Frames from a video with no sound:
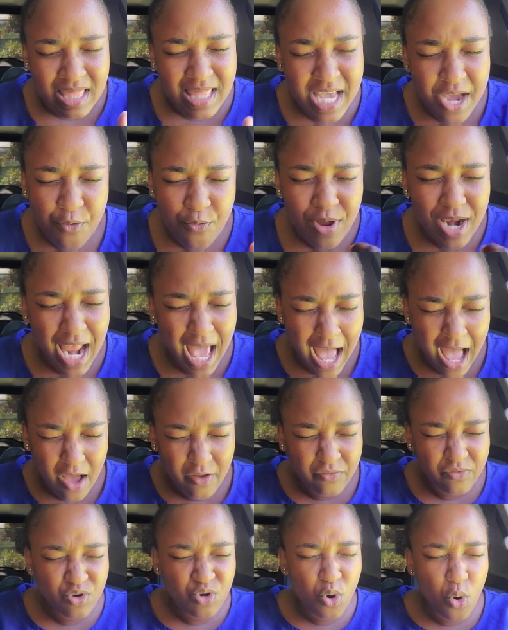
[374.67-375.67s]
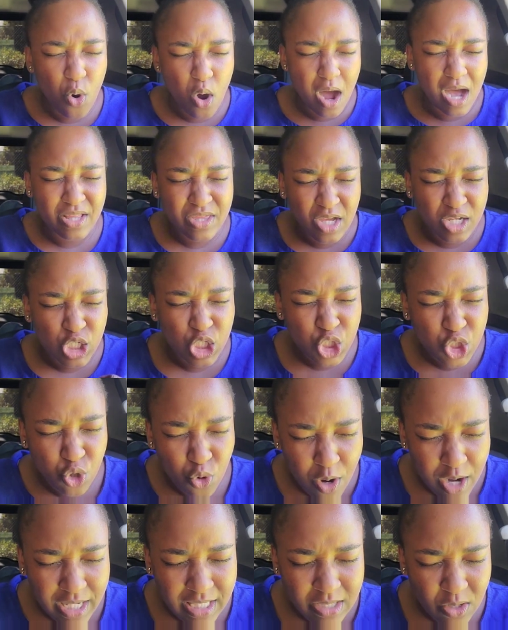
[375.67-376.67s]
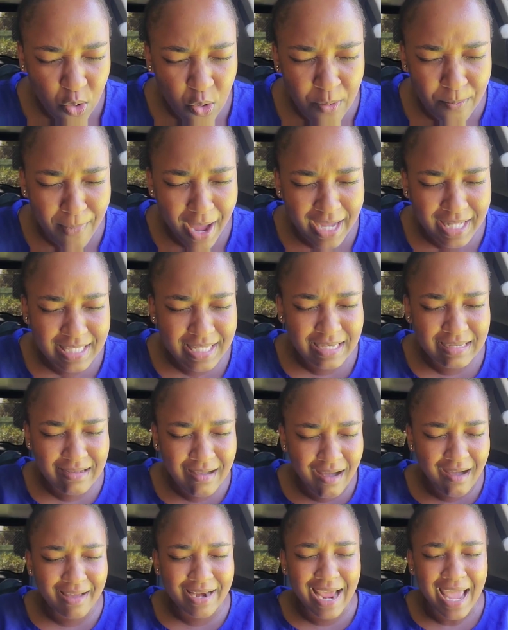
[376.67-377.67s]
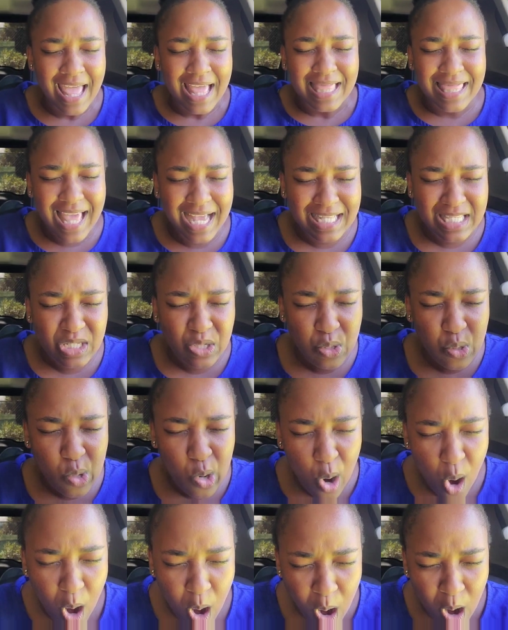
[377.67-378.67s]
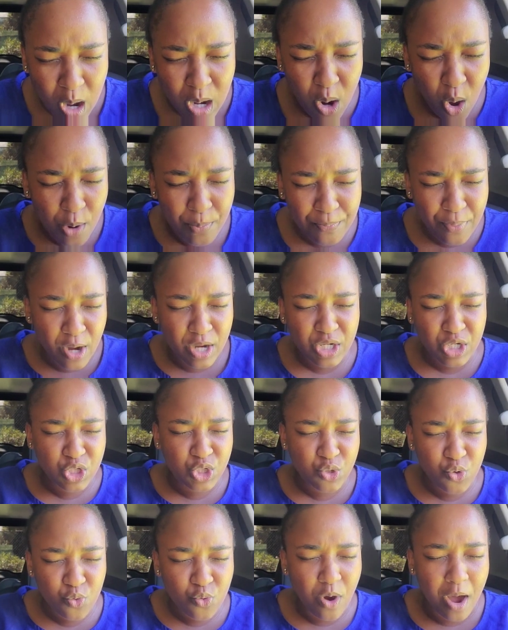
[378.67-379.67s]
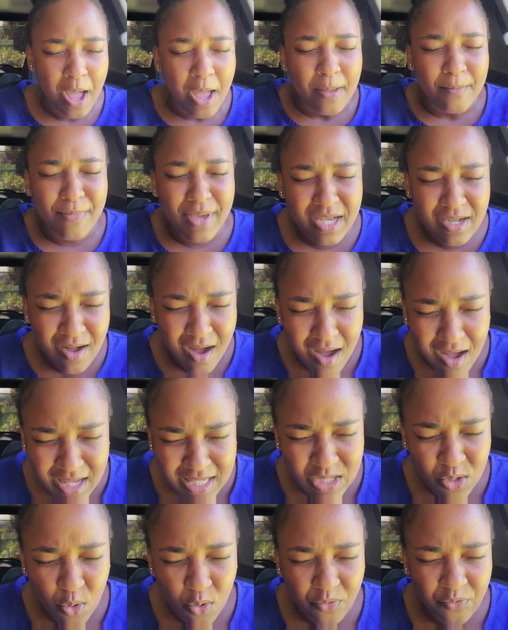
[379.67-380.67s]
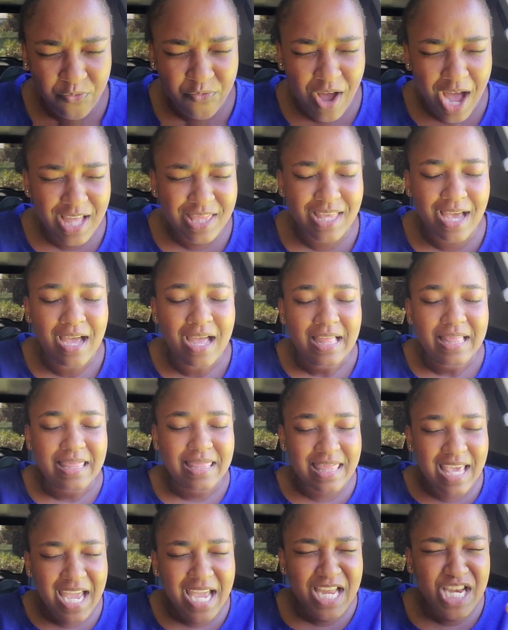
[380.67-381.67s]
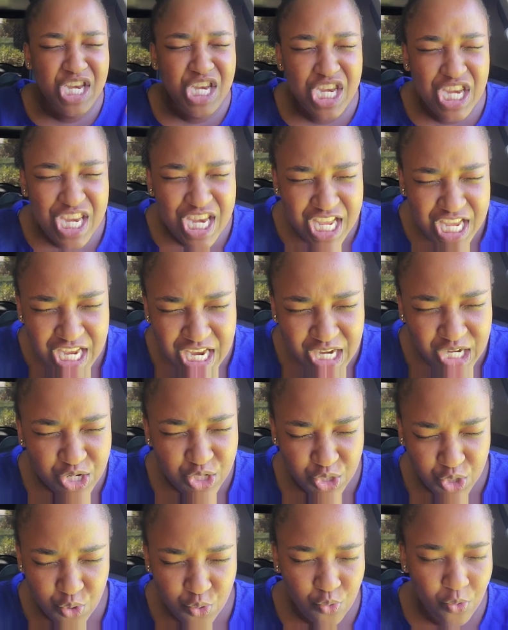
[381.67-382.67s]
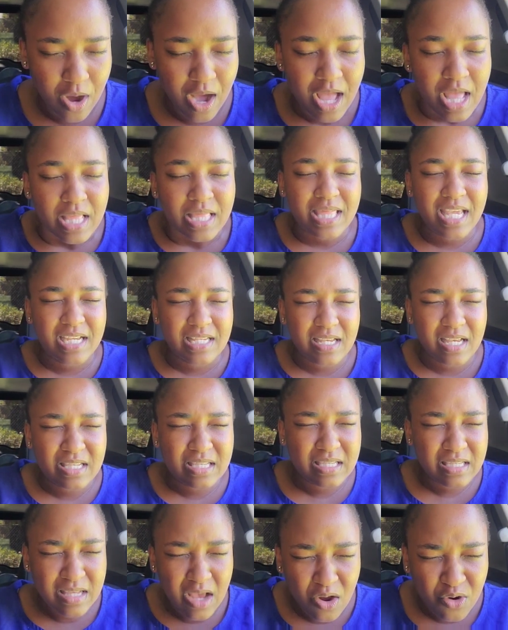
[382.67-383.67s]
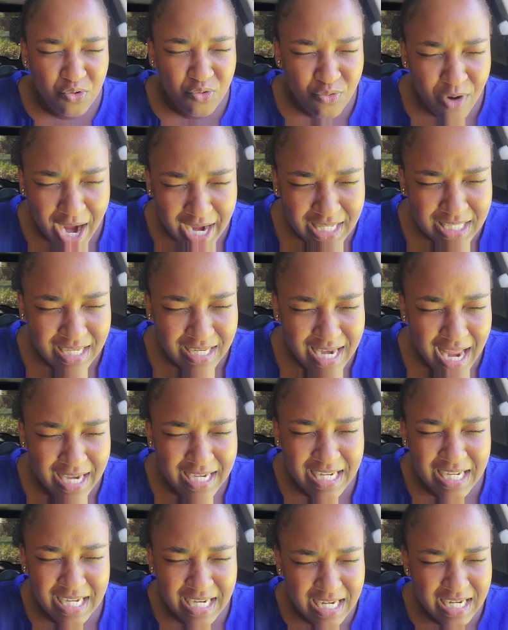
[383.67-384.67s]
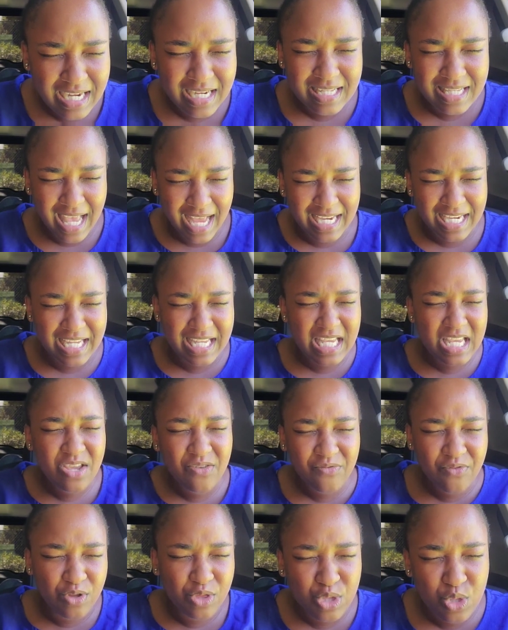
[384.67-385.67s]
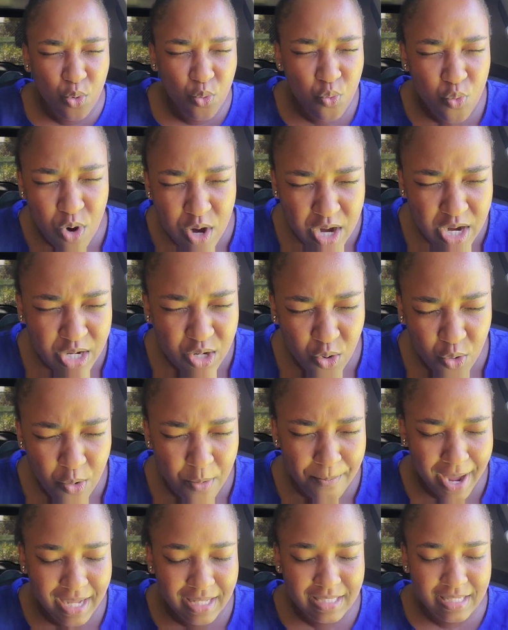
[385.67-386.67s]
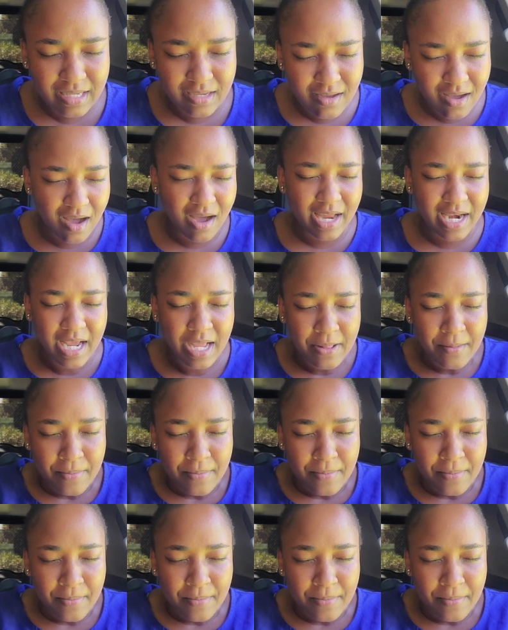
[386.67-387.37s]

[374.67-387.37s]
They will have no other choice, Almighty God, than to call upon you, because, O Father, they need you. There's a songwriter that declares, and even the word, Almighty God,